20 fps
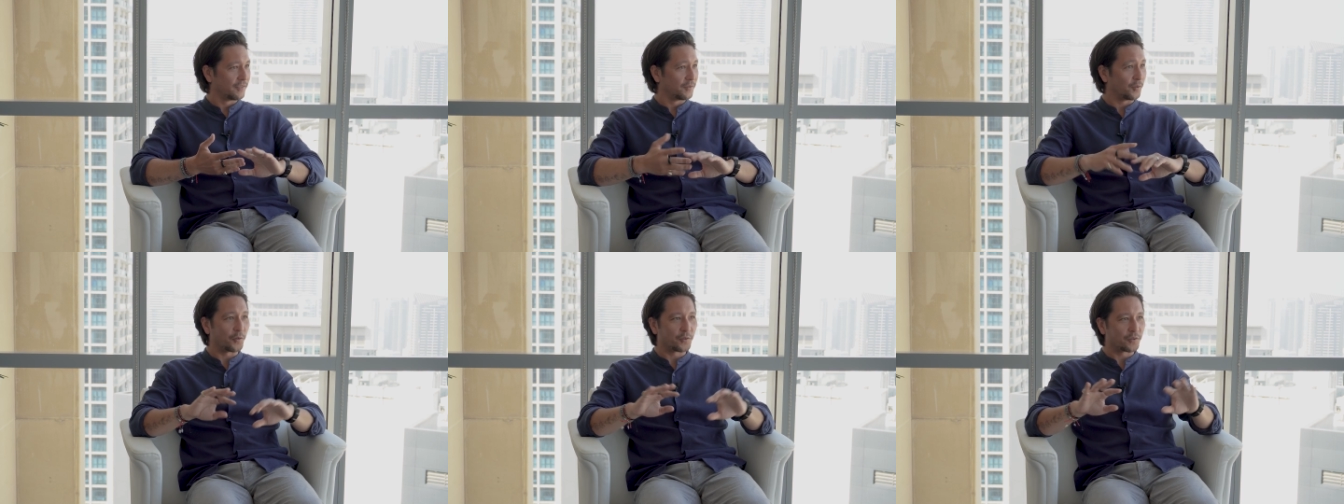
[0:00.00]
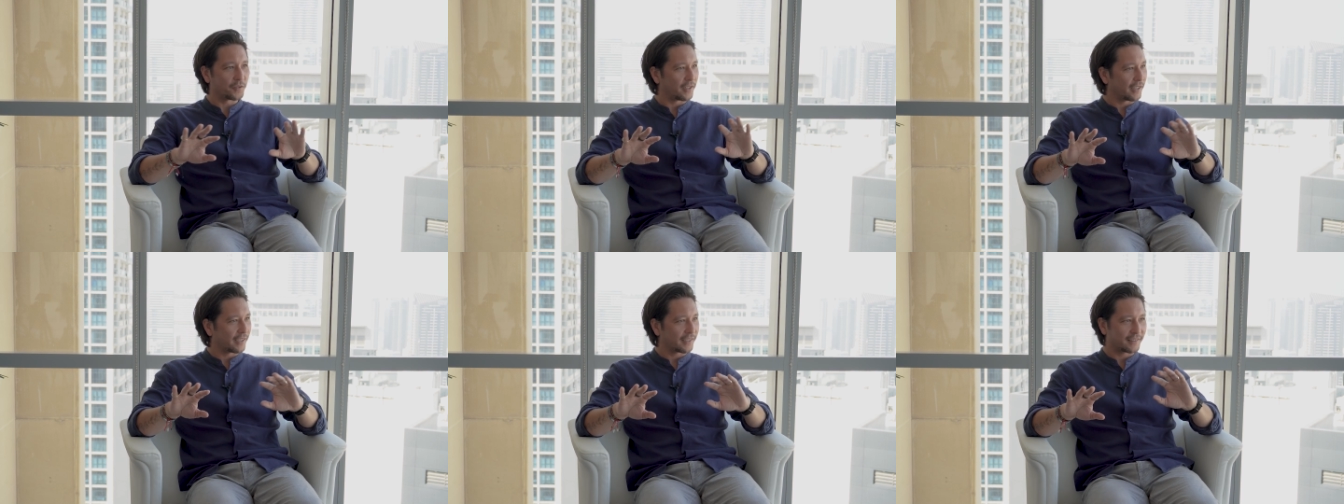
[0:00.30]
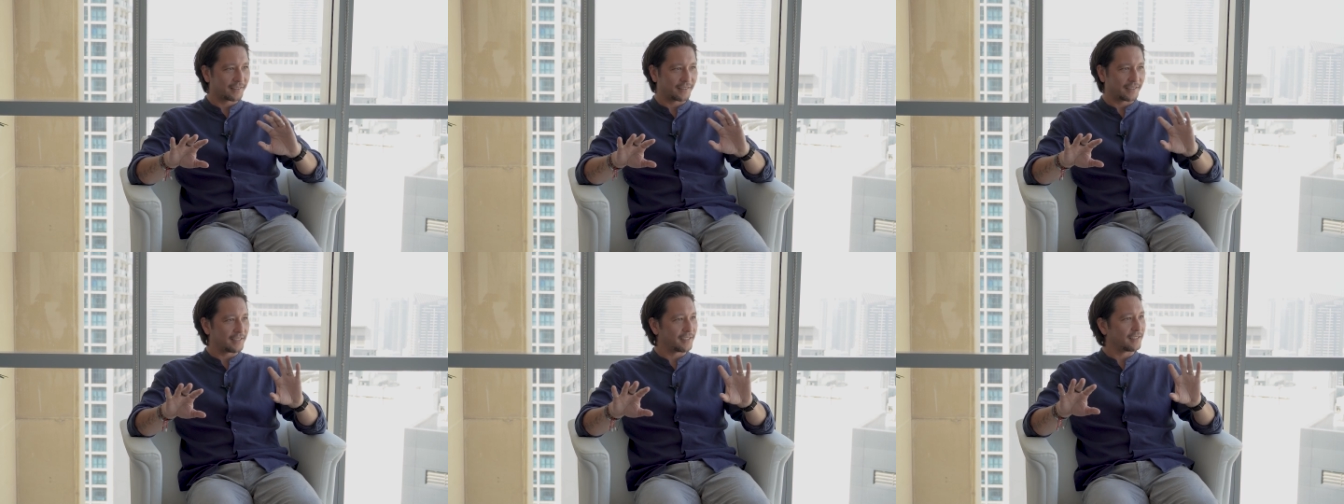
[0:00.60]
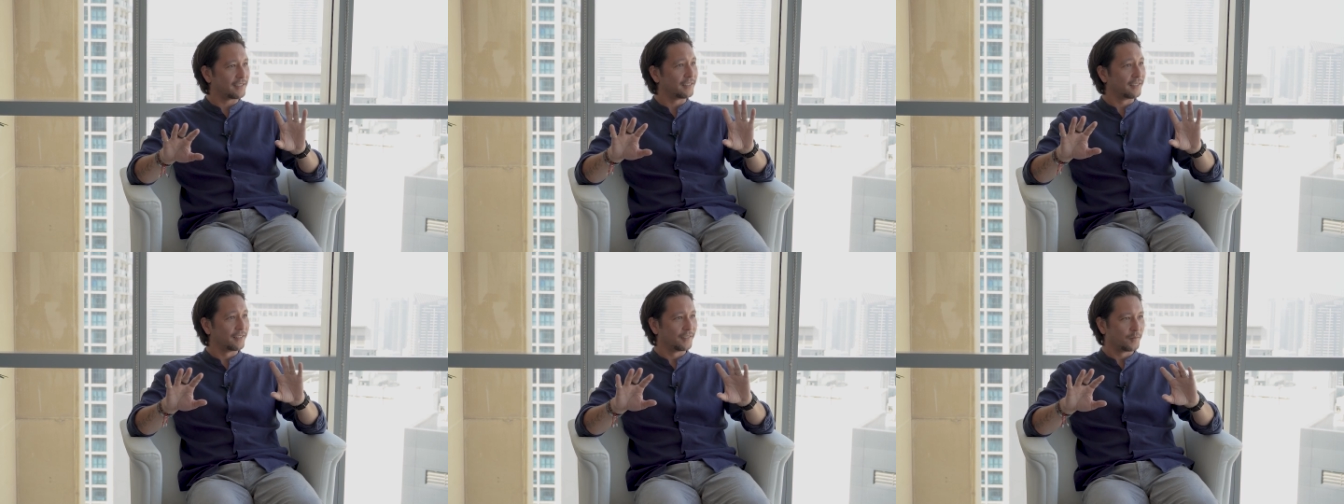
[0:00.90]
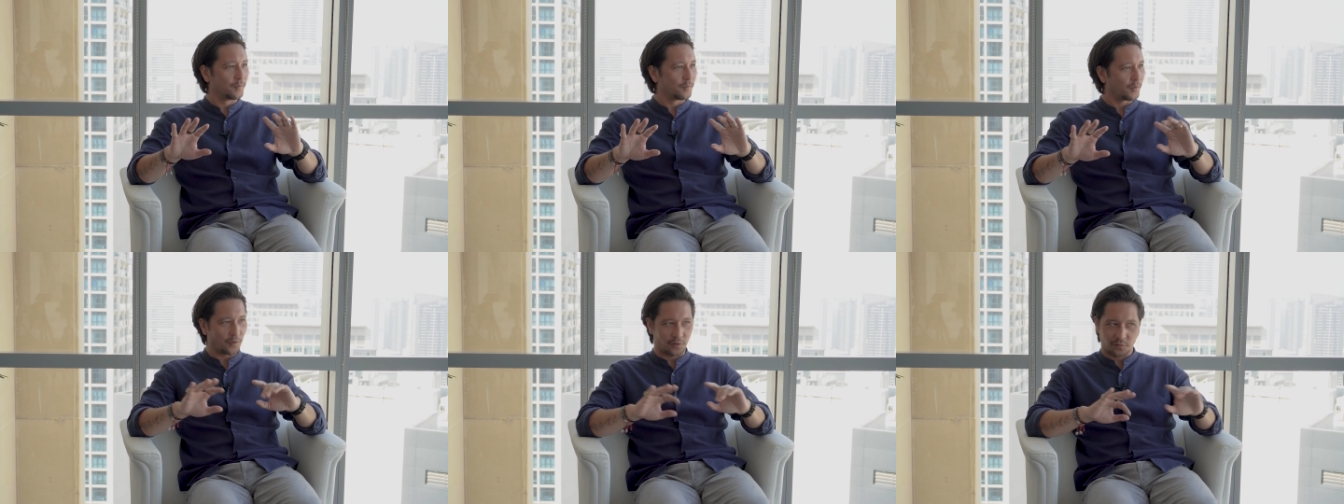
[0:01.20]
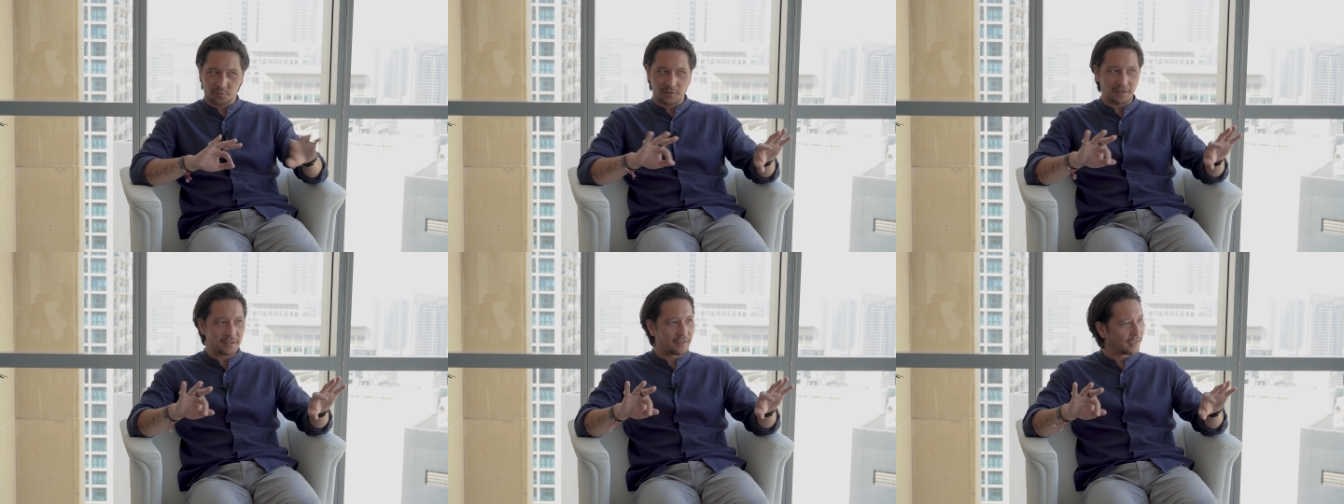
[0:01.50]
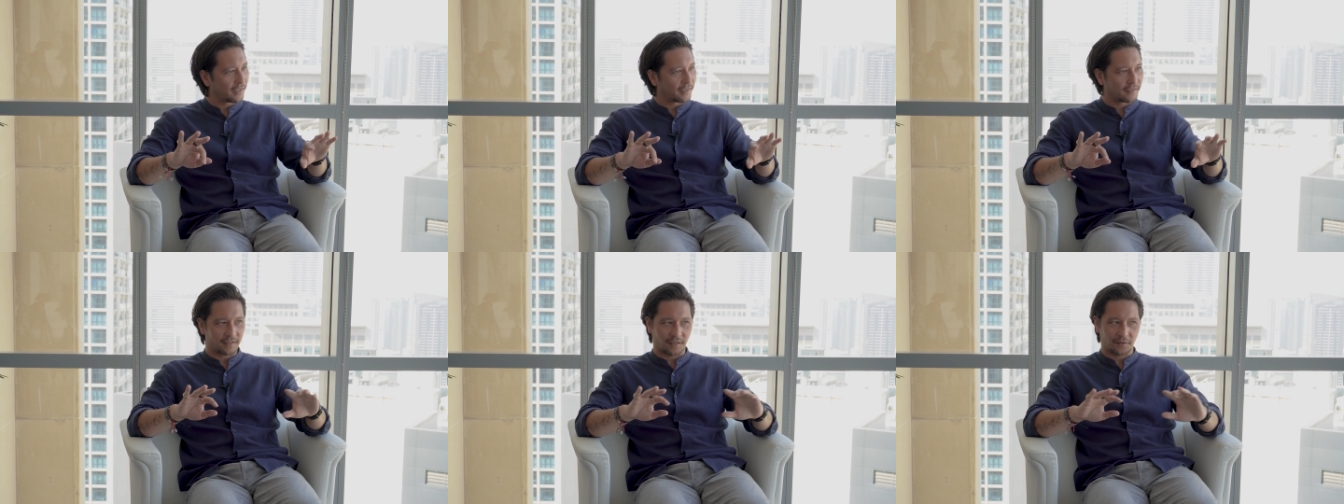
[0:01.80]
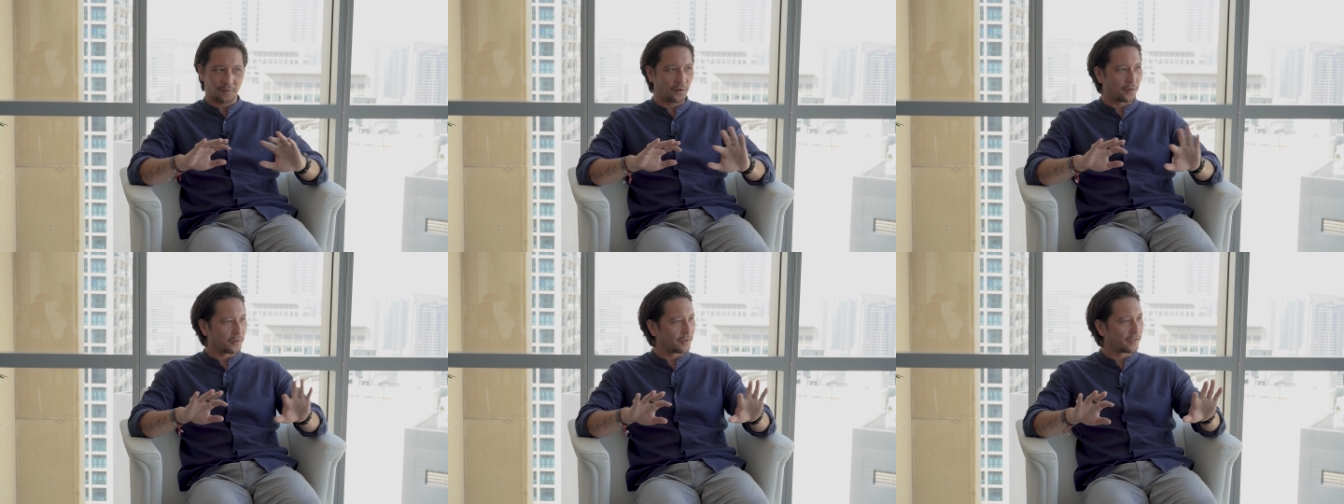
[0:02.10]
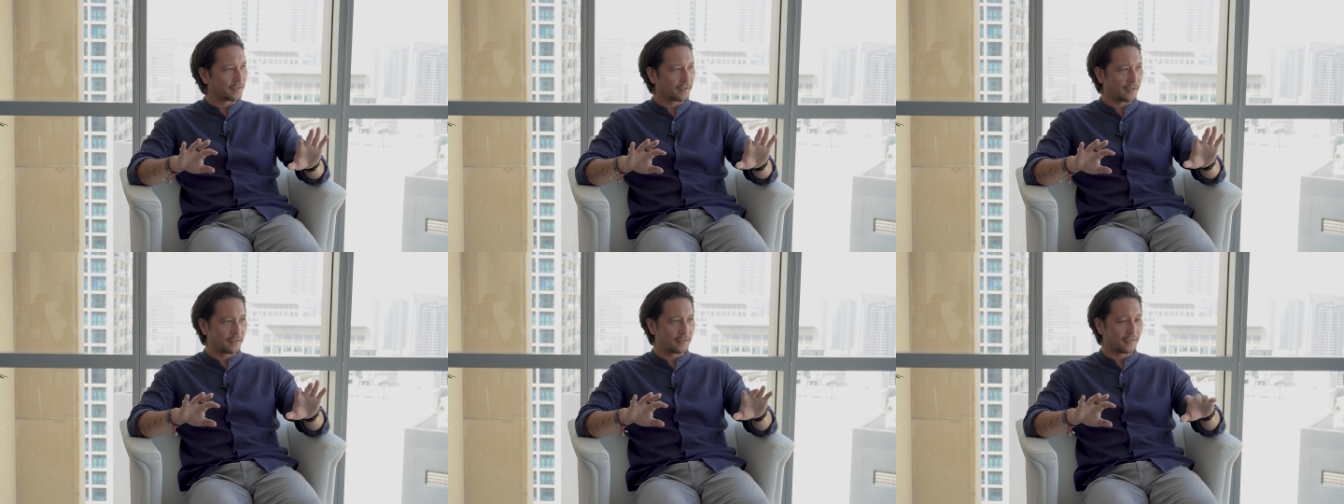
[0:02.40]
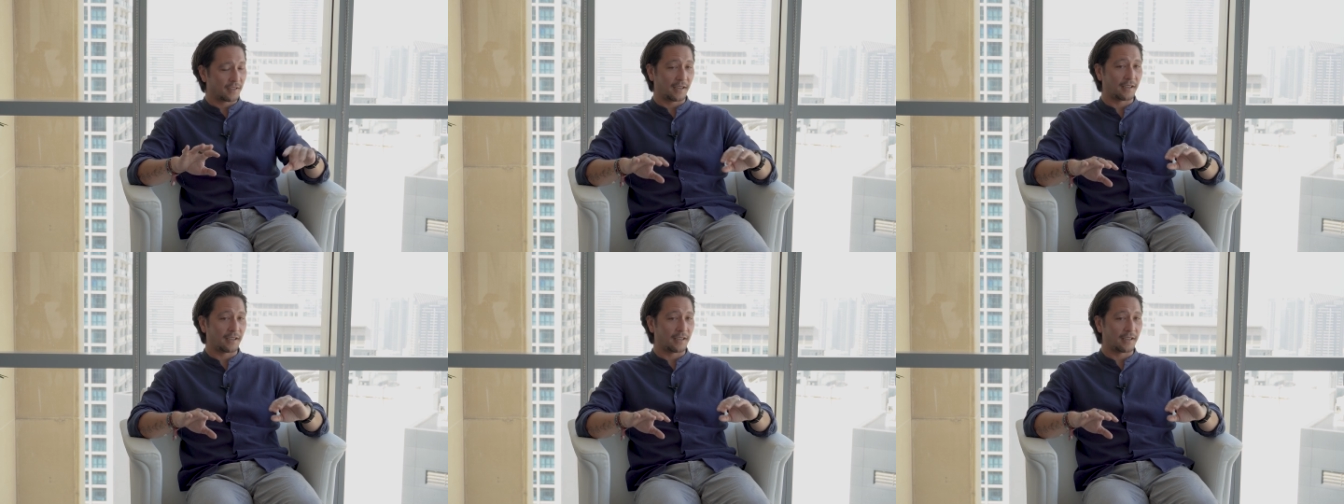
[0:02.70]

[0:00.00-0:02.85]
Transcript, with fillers: Those are like the the three things I focus yep. on.